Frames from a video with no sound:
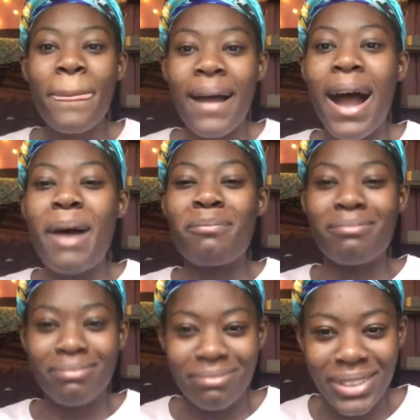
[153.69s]

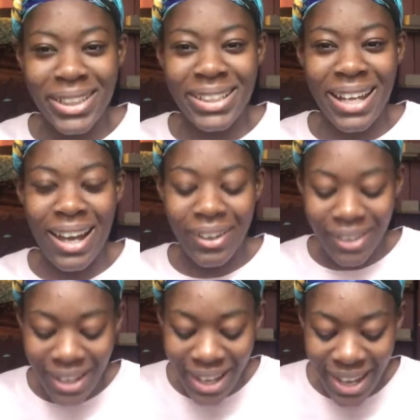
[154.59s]
I'm good now.
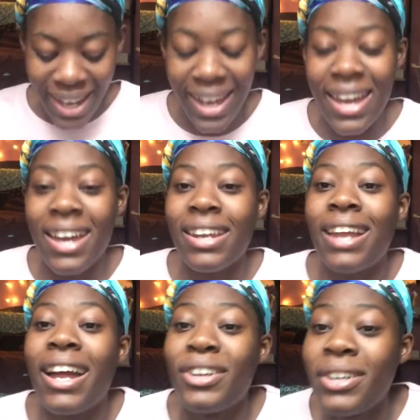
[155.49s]
And
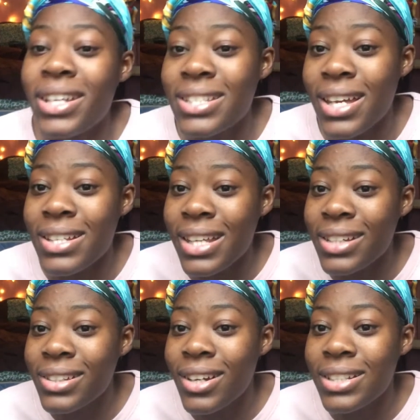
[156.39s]
I know that sounds
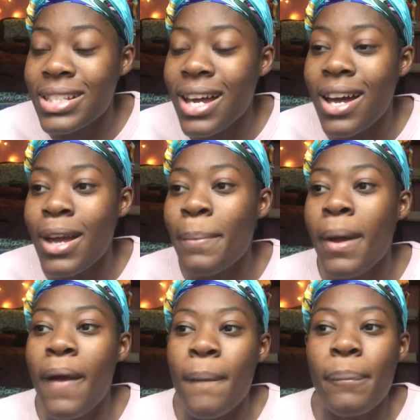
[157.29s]
like a long time,
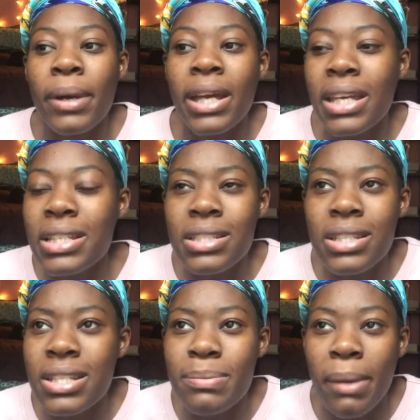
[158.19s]
but it's
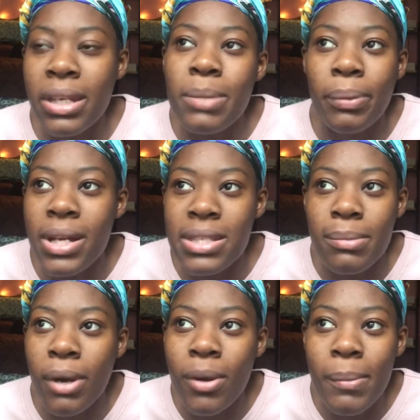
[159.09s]
just many
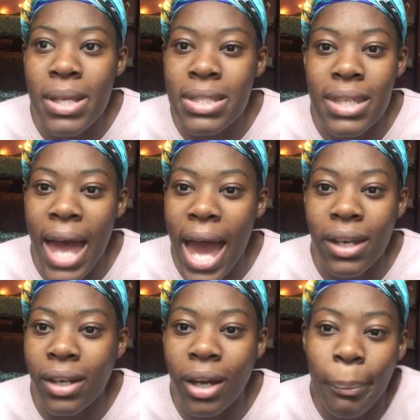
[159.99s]
present moments
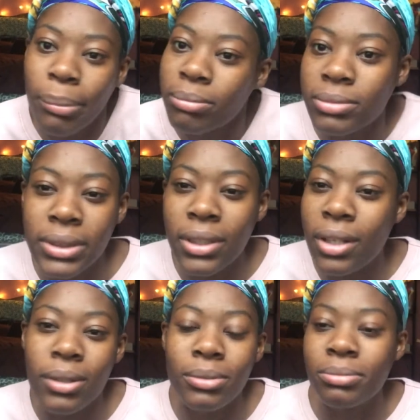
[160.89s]
added up.
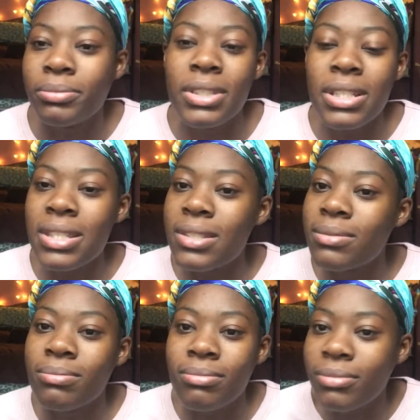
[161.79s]
So just
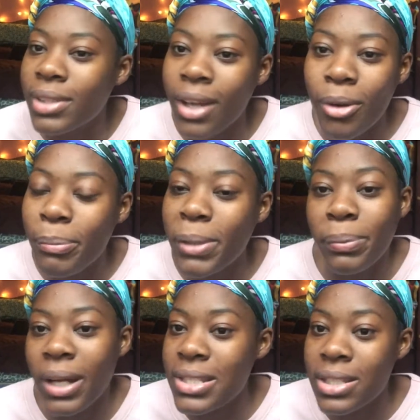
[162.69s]
you know, be
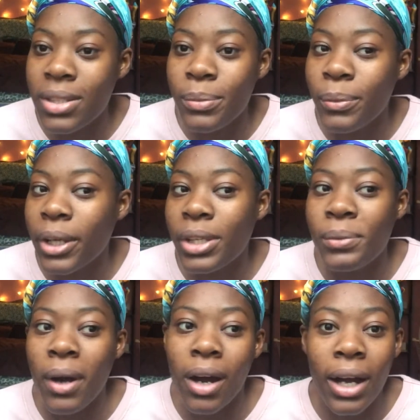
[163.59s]
present where
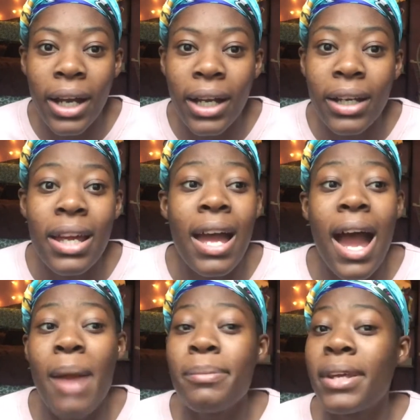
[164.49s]
you are.
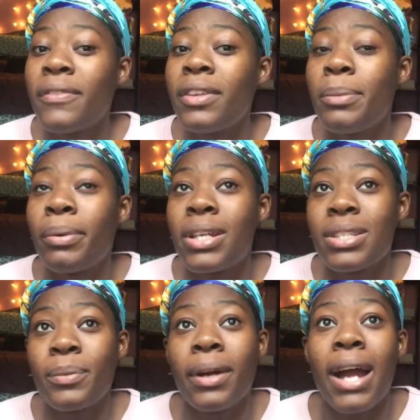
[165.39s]
I'm definitely
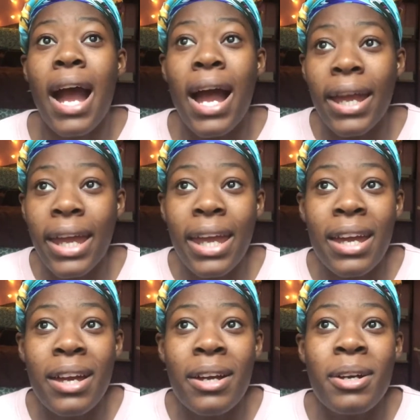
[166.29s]
present where I
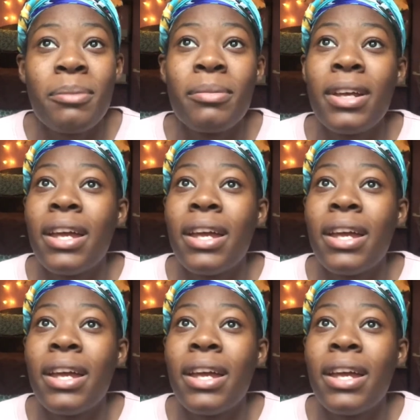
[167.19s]
am.